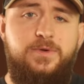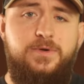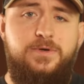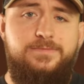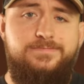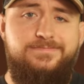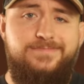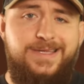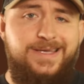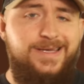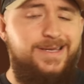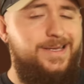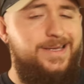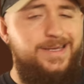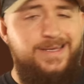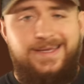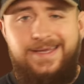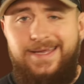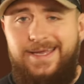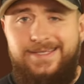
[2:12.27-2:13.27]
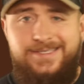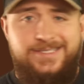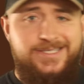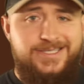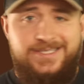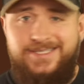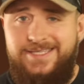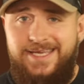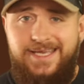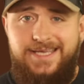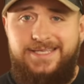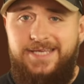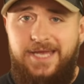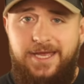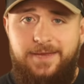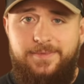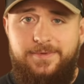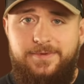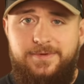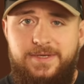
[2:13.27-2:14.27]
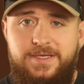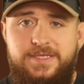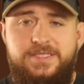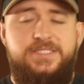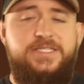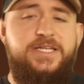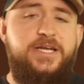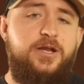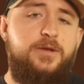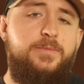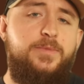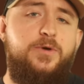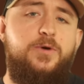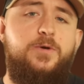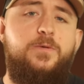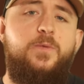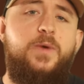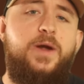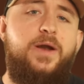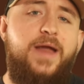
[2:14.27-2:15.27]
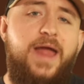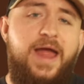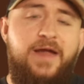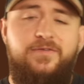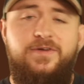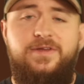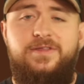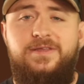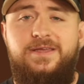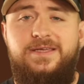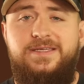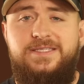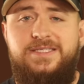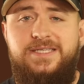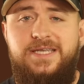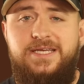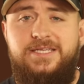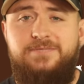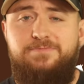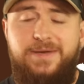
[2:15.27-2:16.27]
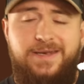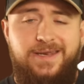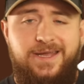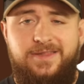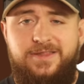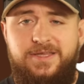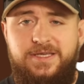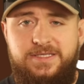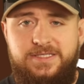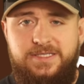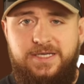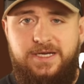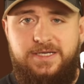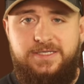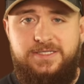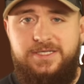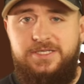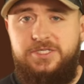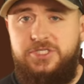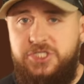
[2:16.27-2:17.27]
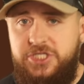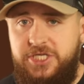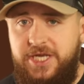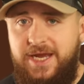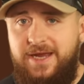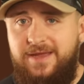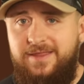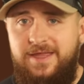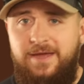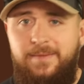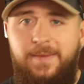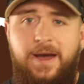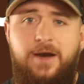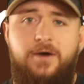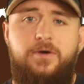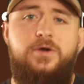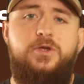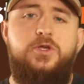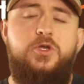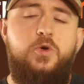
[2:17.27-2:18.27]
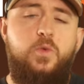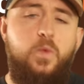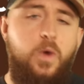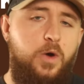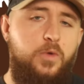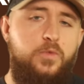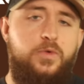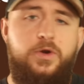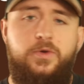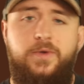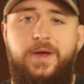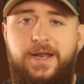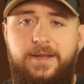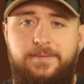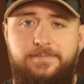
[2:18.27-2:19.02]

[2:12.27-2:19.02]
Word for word: Mule, it's just sticky tape. Sticker Mule, where everything sticks but nothing sucks. Check them out, you won't regret